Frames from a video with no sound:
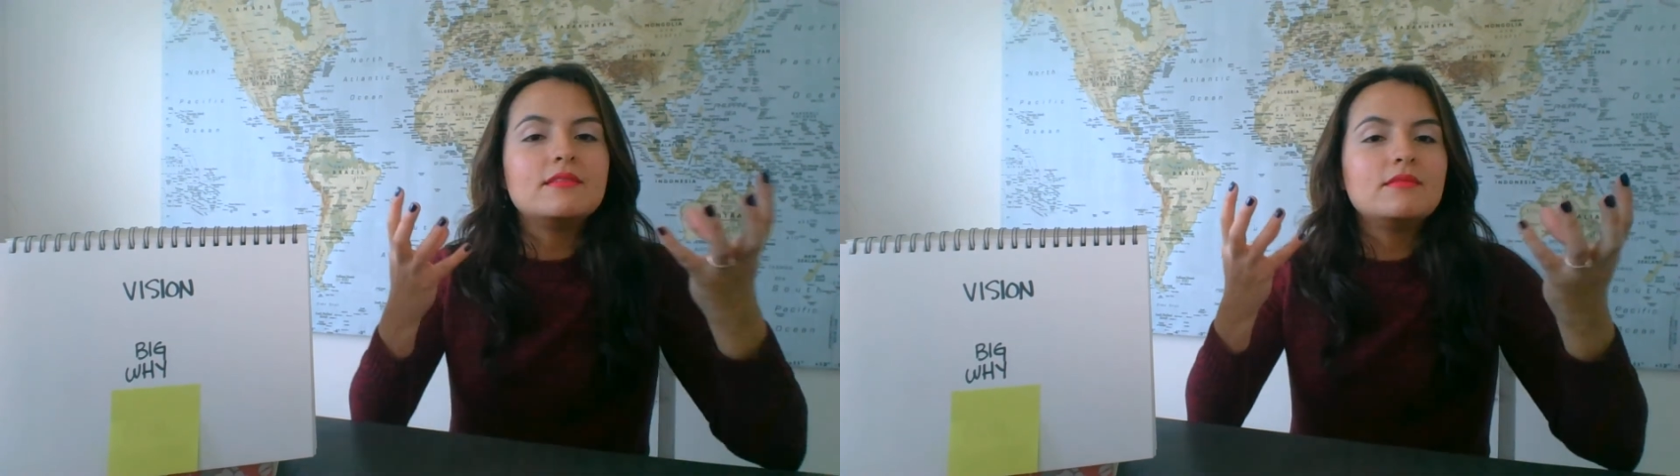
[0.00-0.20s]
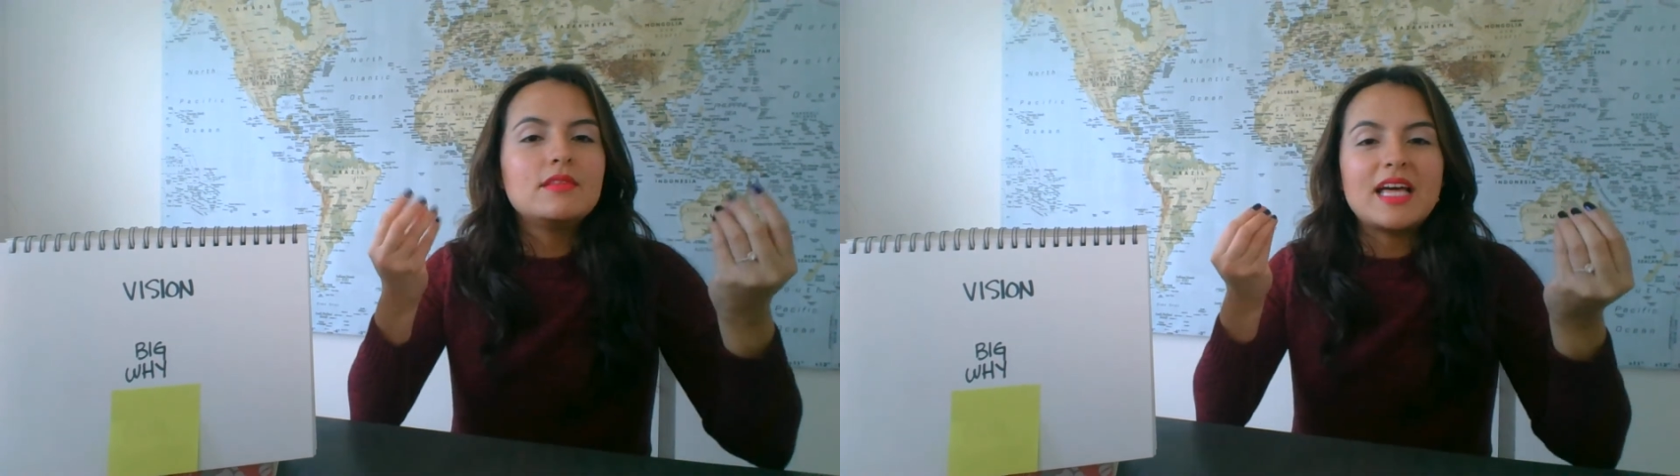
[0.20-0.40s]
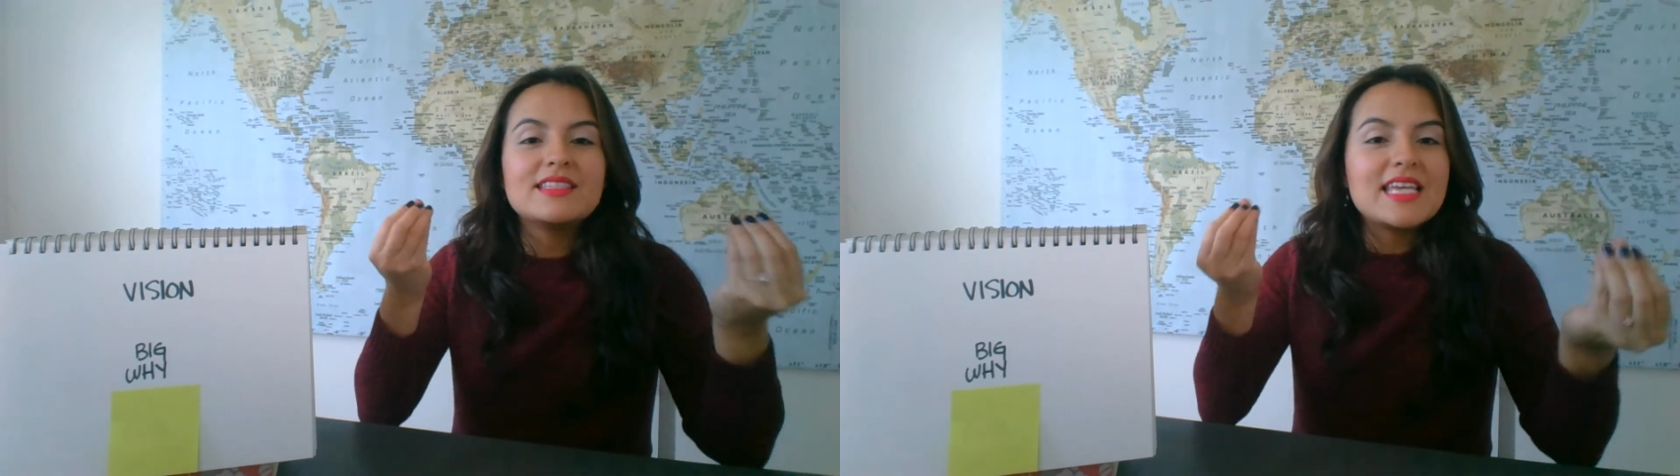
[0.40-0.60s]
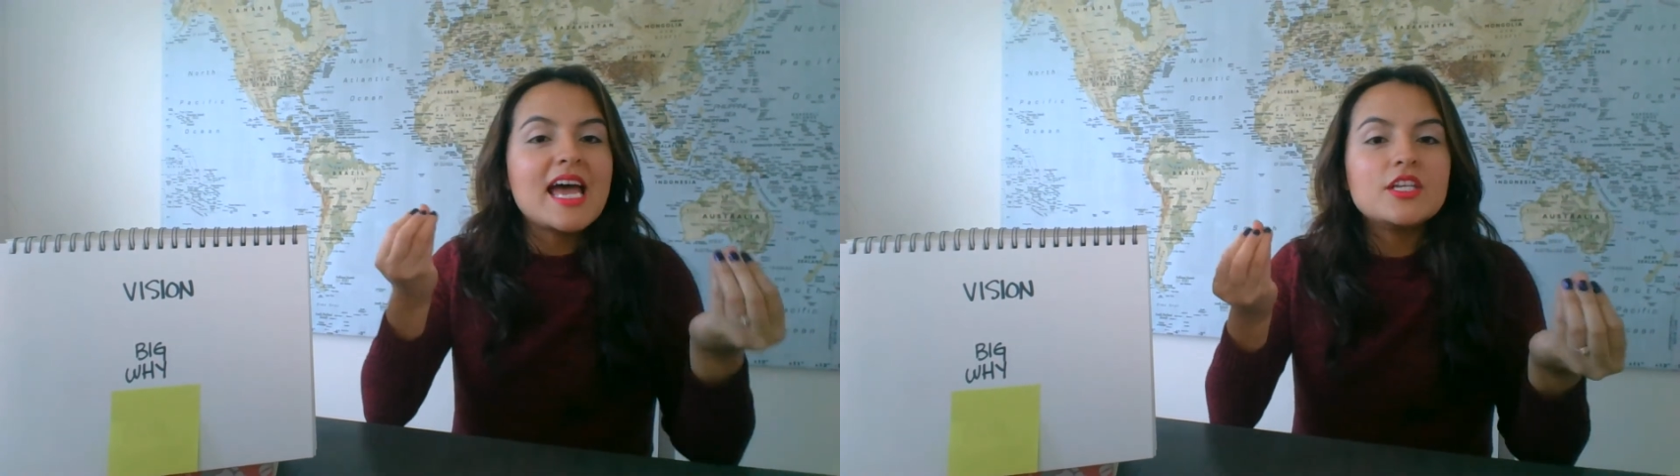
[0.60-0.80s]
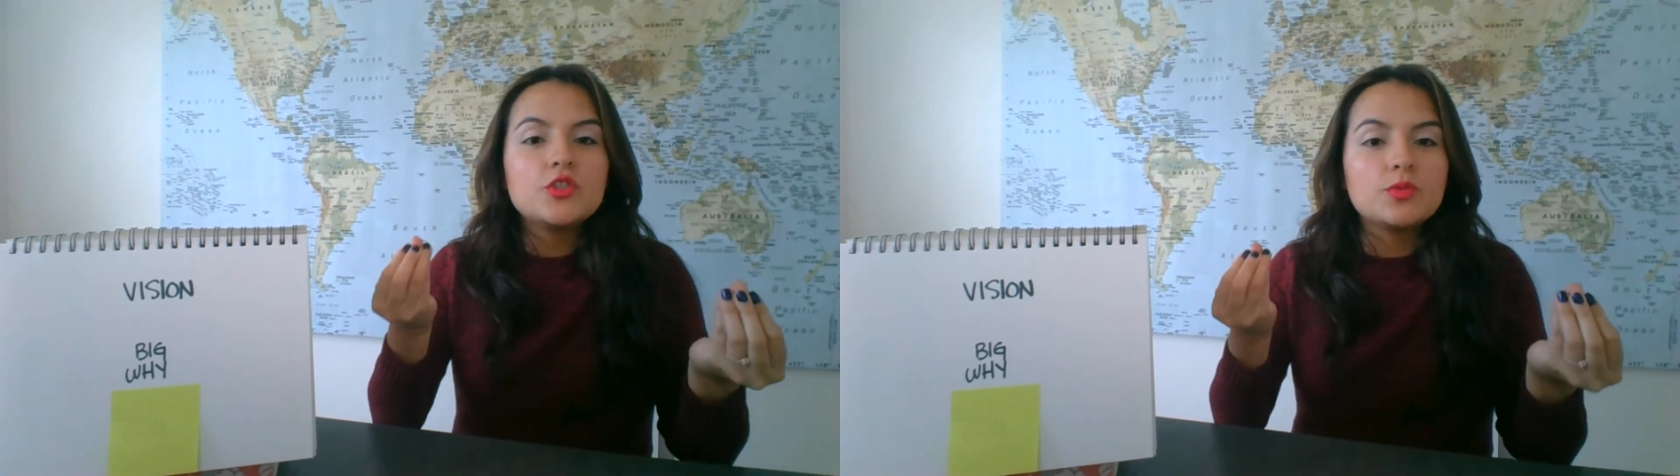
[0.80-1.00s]
not
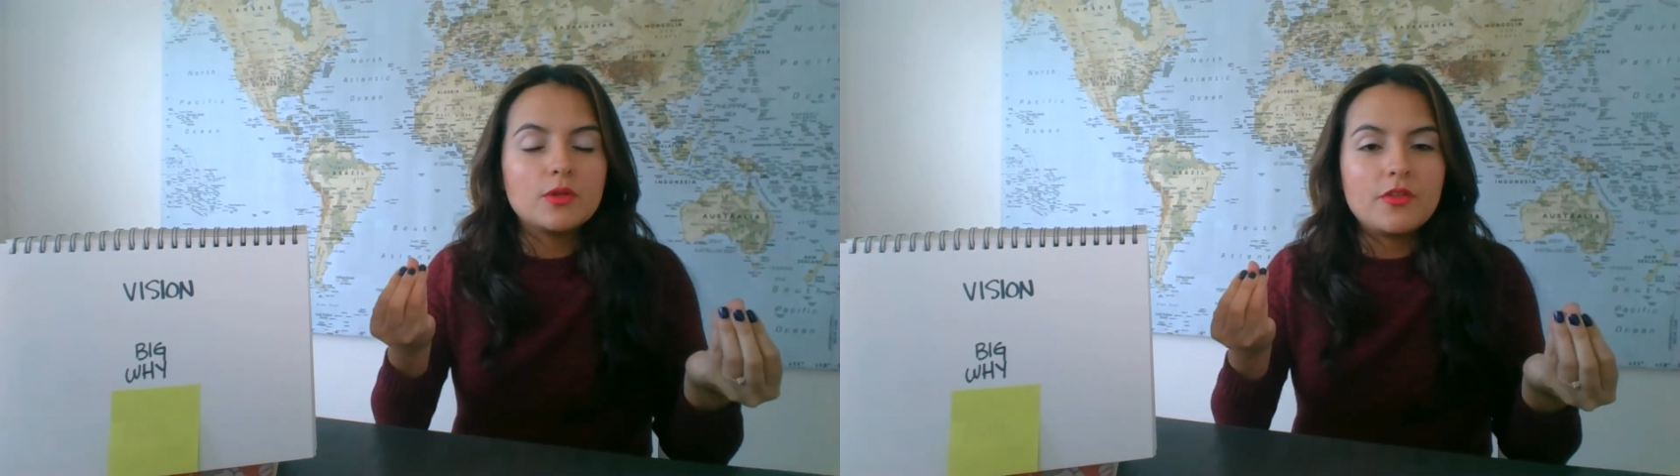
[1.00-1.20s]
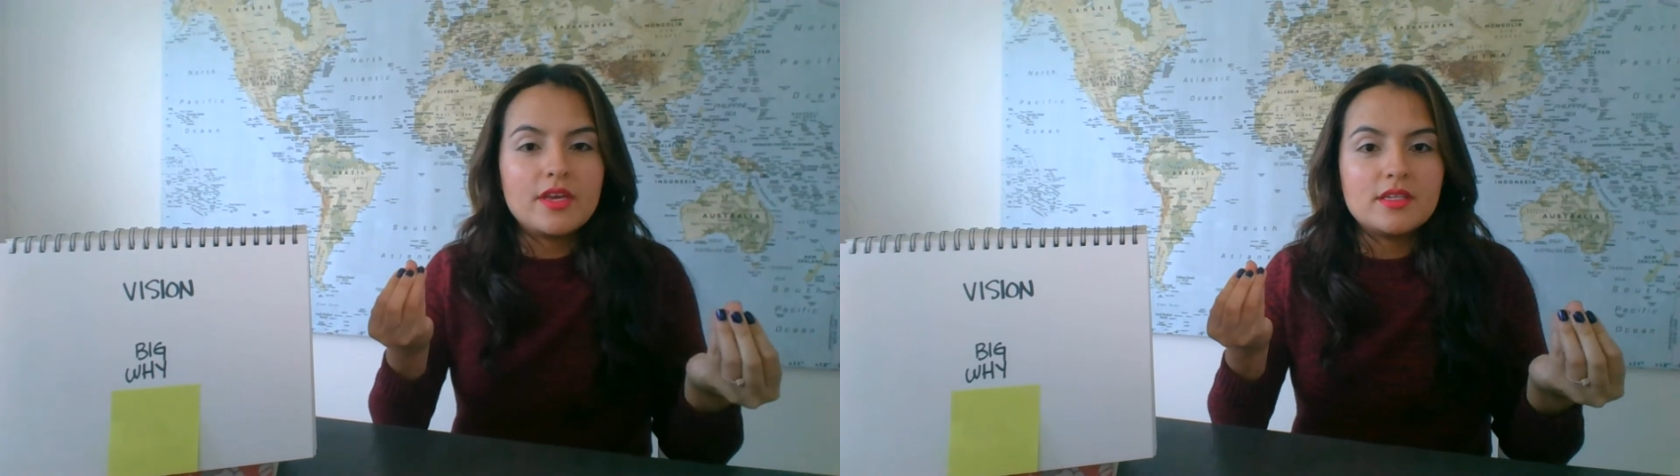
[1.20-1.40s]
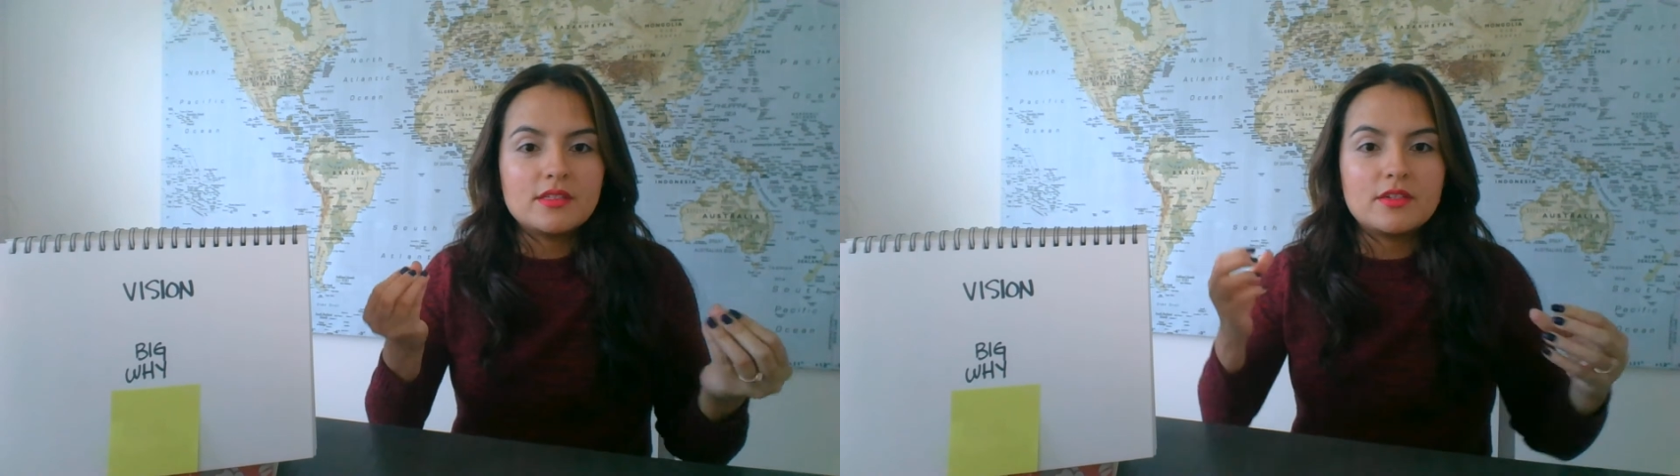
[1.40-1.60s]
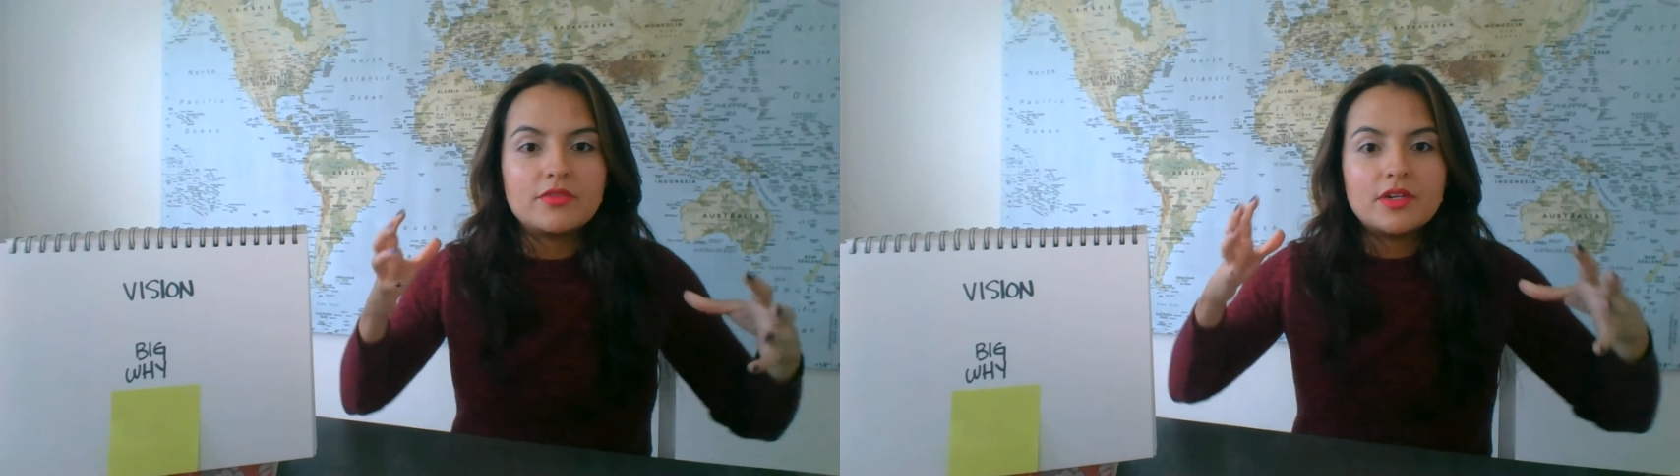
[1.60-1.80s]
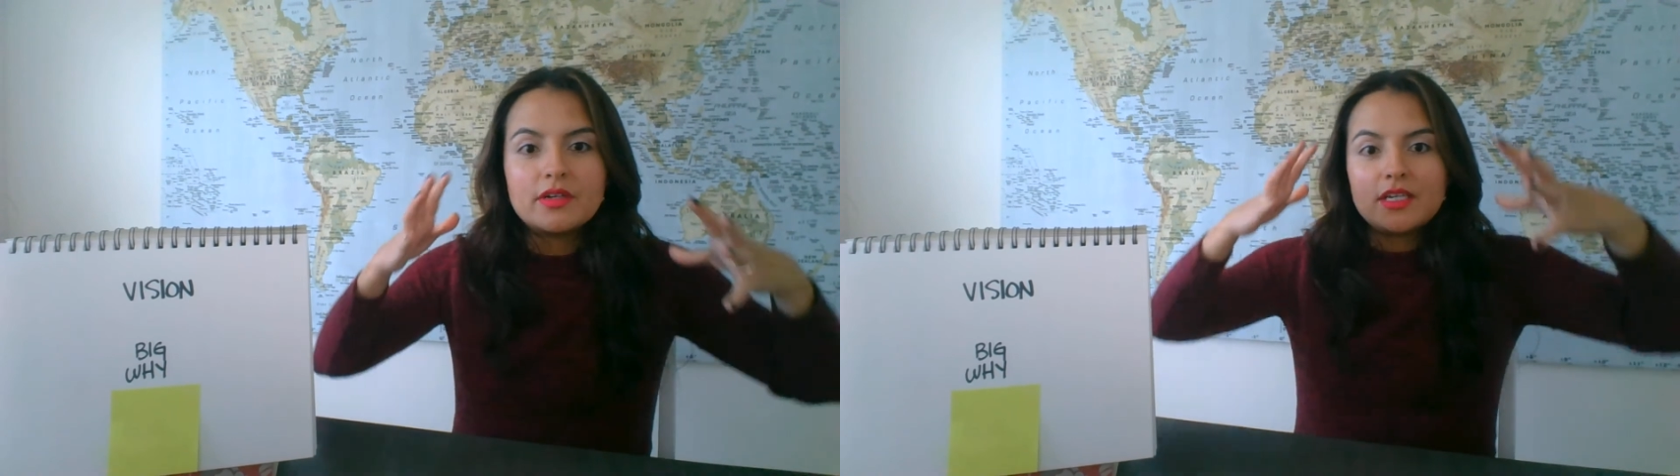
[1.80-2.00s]
tangible things, are
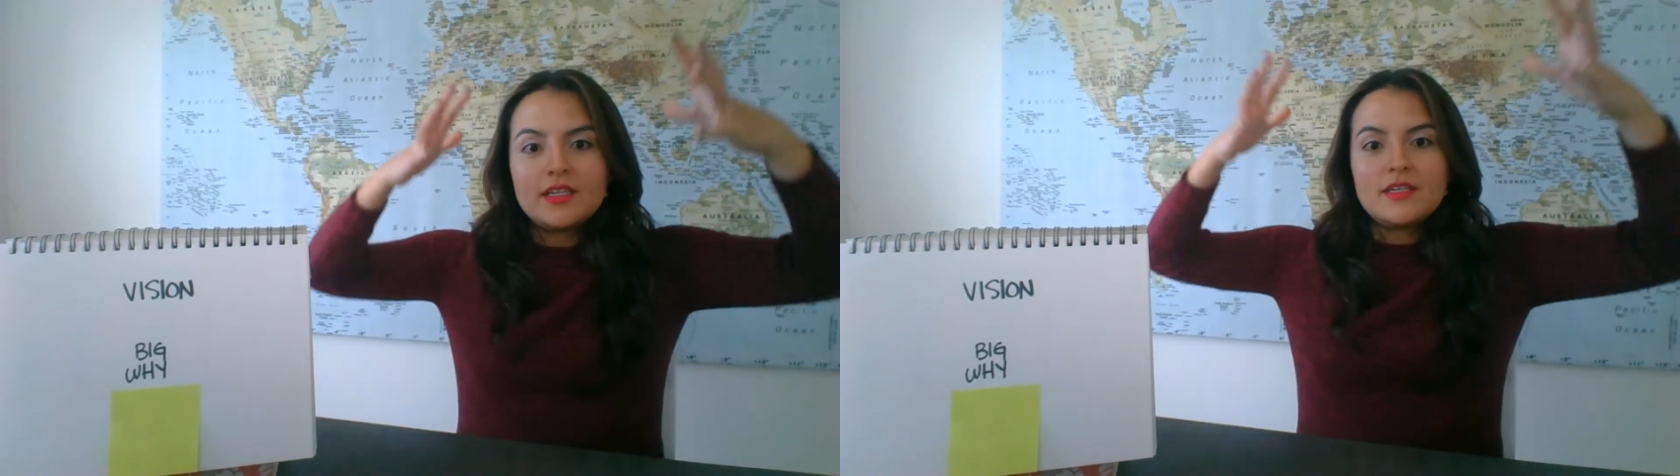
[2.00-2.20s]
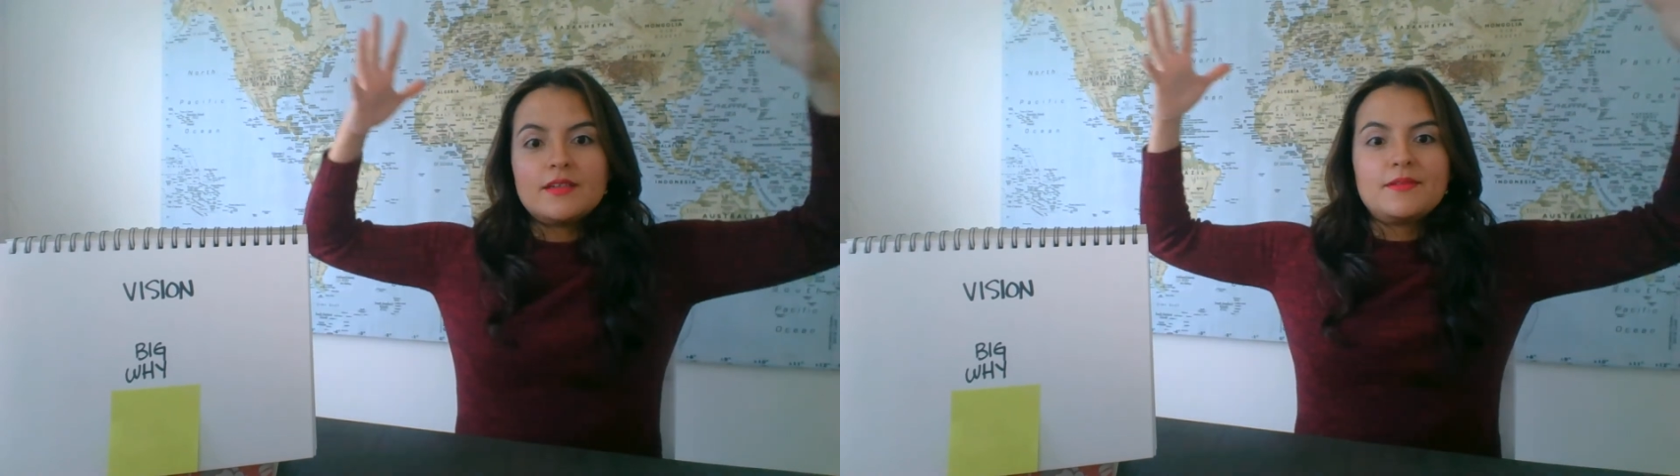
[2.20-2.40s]
very,